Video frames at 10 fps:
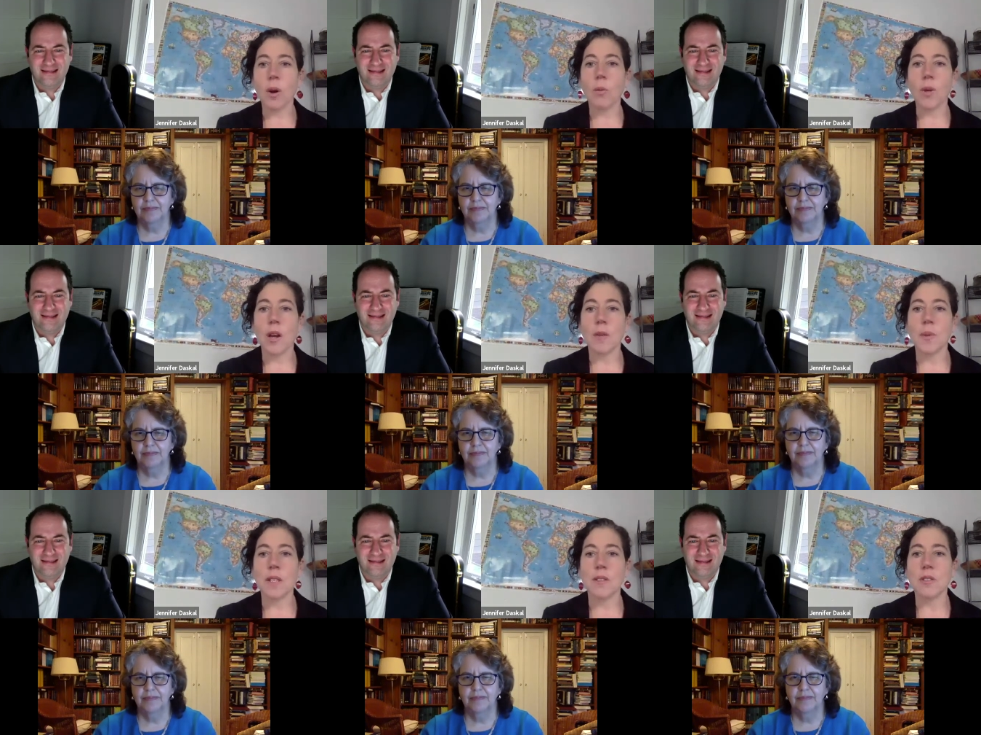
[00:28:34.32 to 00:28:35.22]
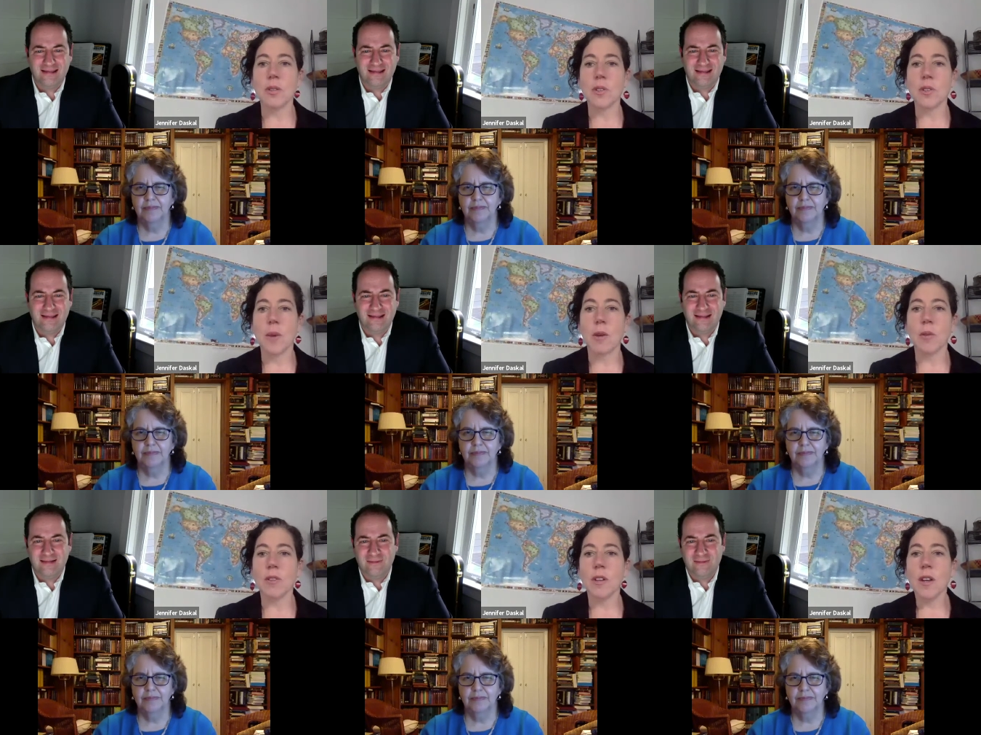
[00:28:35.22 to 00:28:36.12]
Speaker 1: or we ought to be concerned
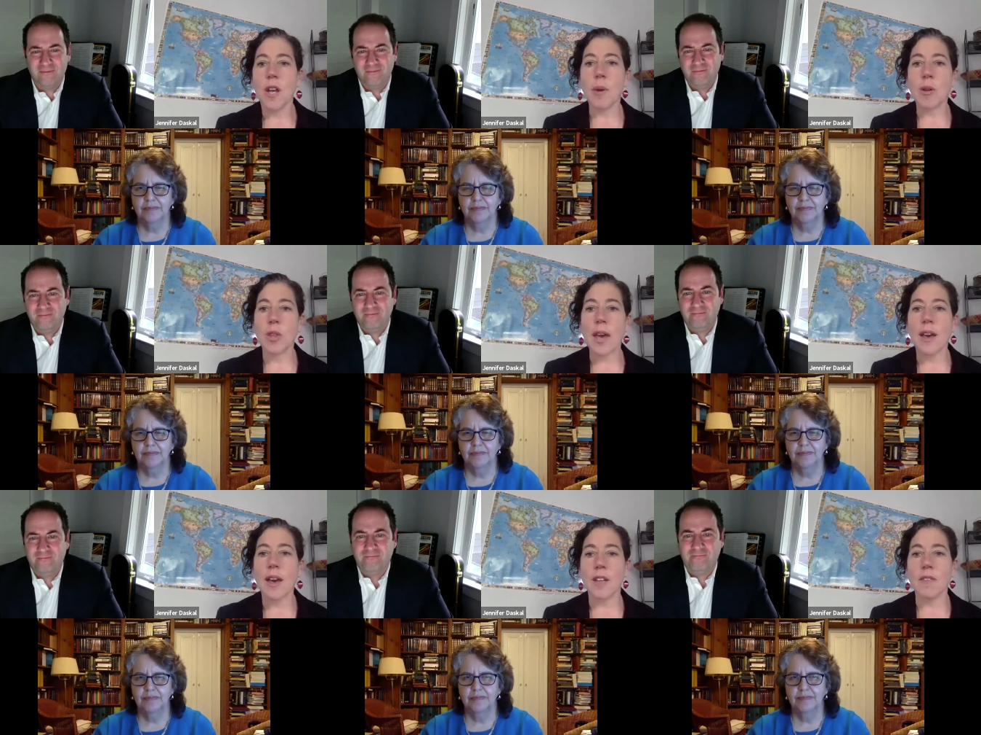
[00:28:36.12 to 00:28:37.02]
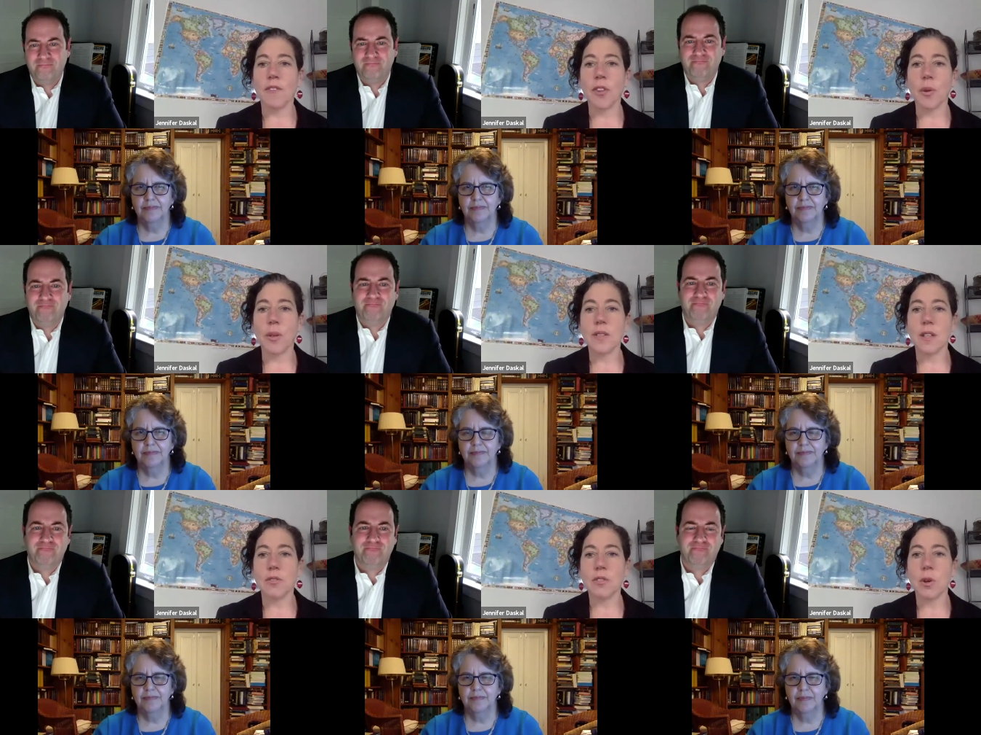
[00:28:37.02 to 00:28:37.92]
about about that kind of influence.
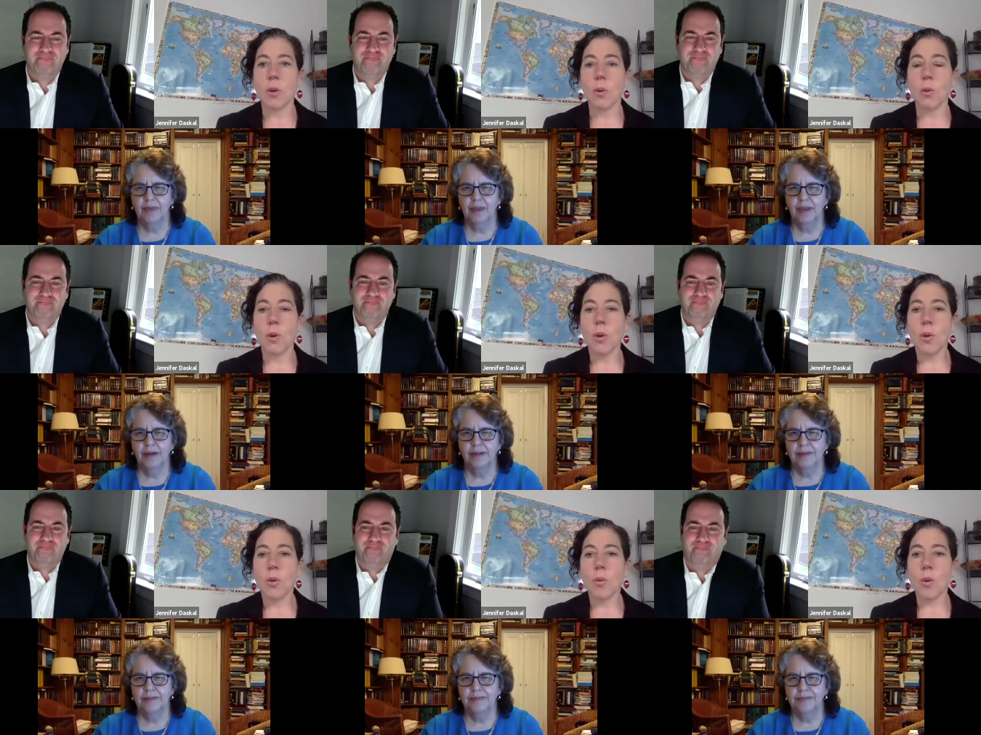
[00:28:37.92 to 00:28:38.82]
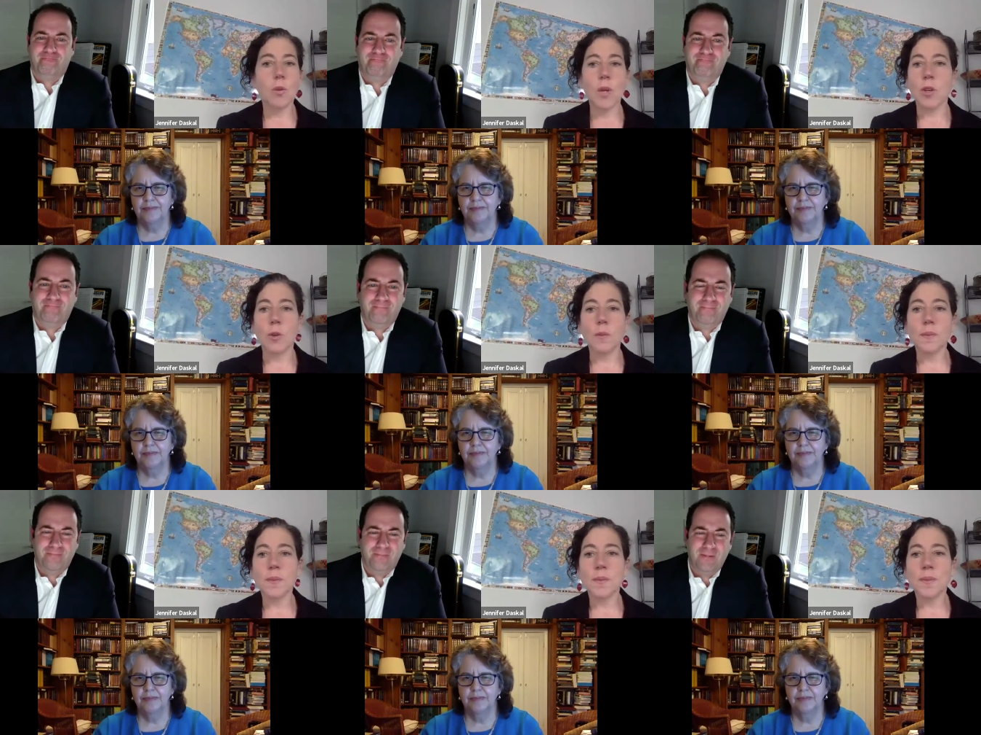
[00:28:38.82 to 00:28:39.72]
And if so, what do we do?
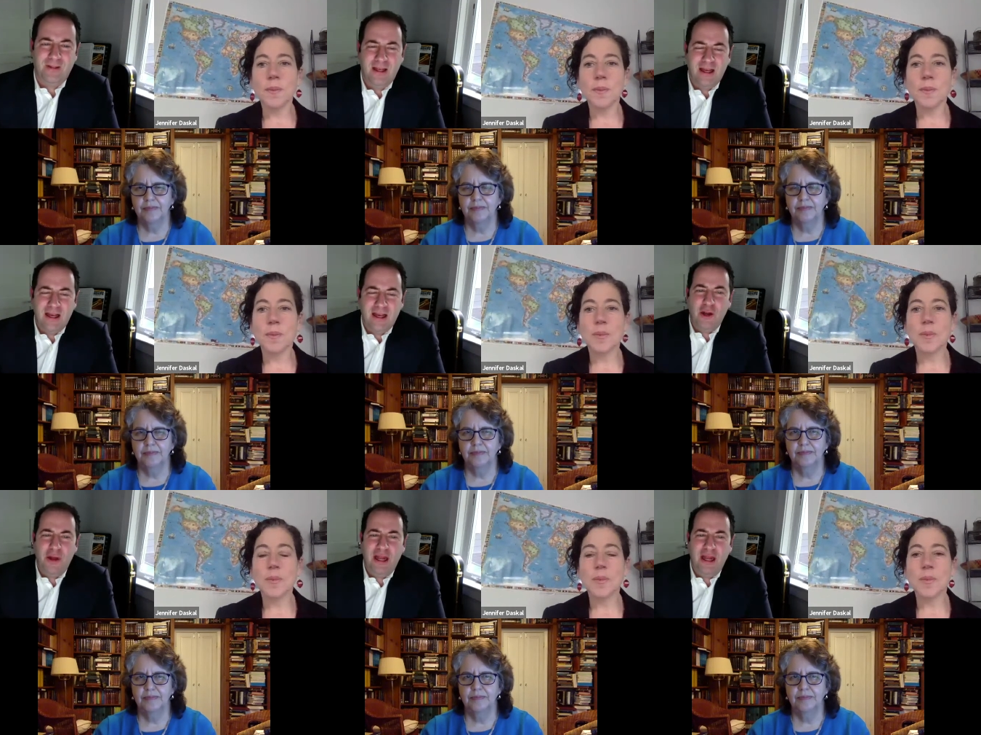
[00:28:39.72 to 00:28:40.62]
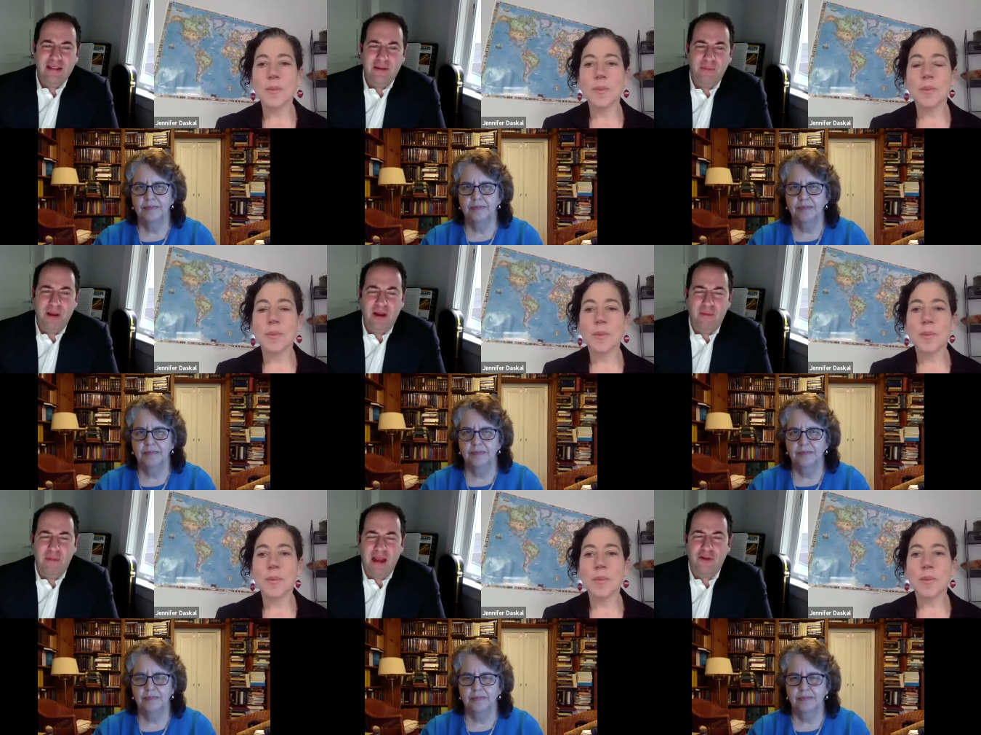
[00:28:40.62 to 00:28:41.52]
Speaker 2: you know, it hasn't been a
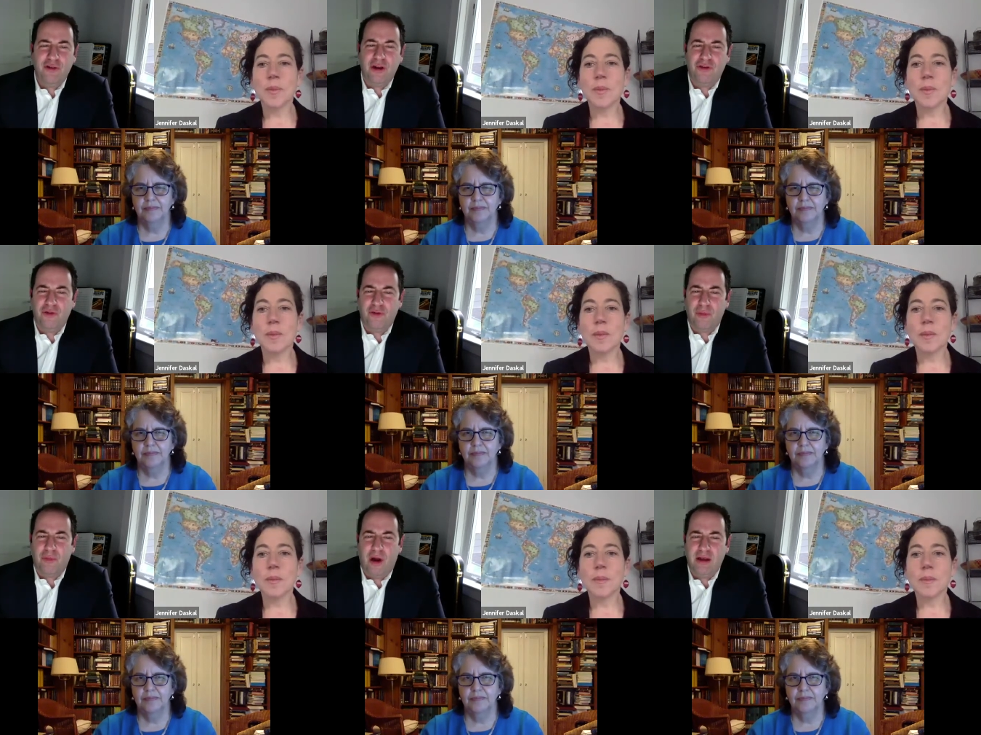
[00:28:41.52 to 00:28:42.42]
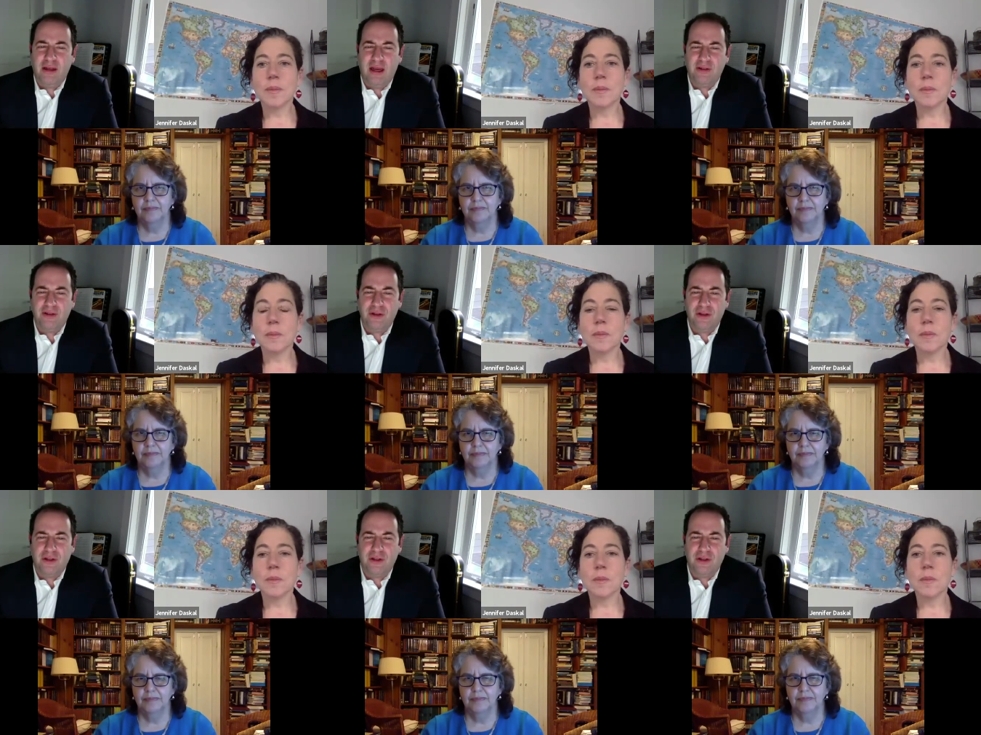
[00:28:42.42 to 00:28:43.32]
major issue for
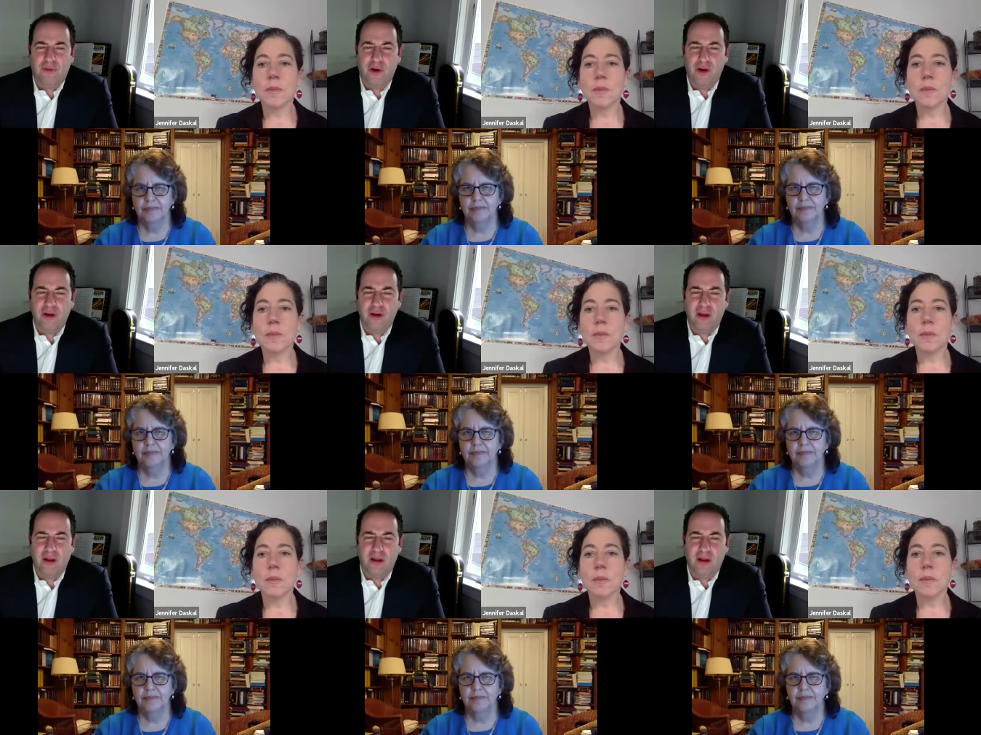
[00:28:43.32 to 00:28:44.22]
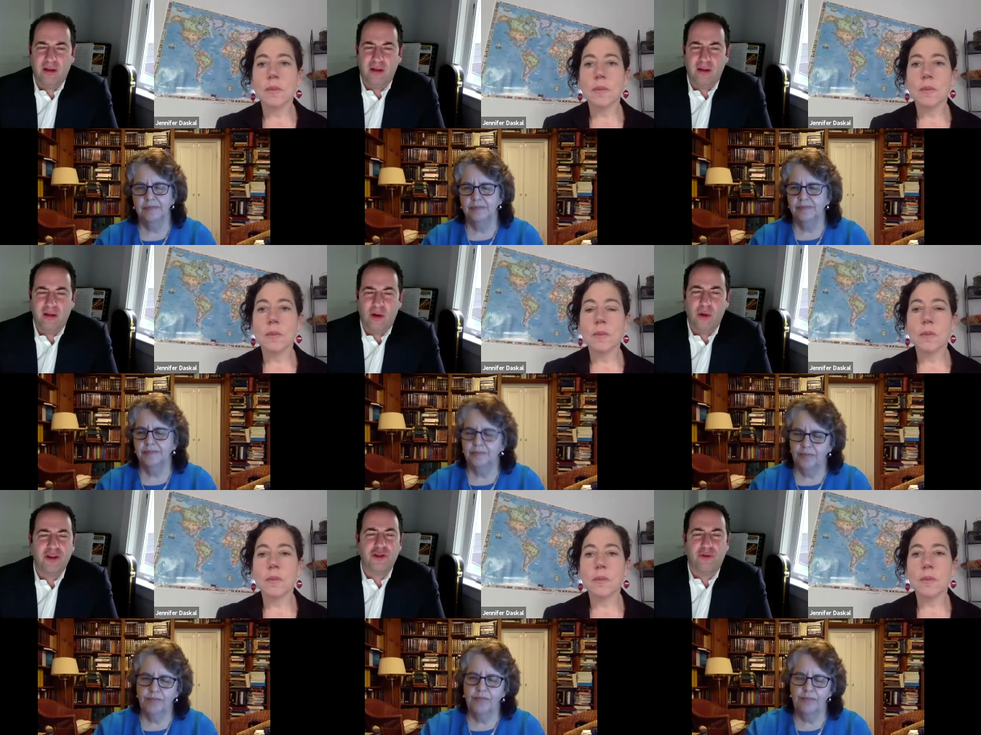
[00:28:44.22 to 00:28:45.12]
broadcasters. You know, foreign the the
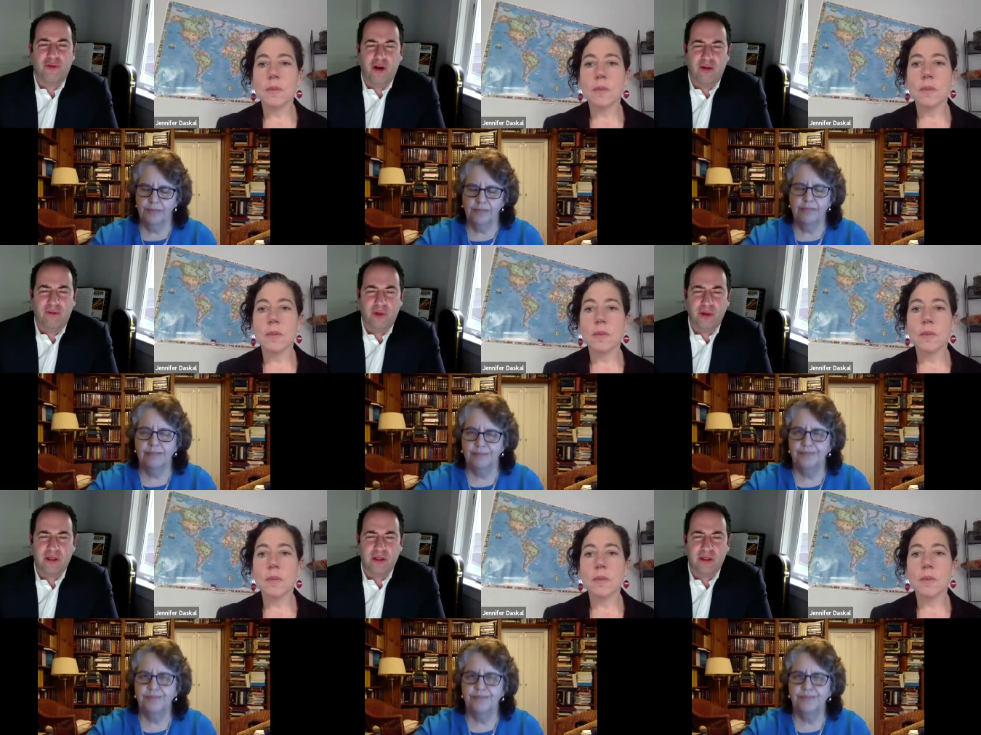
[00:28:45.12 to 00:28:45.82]
whole issue of foreign influence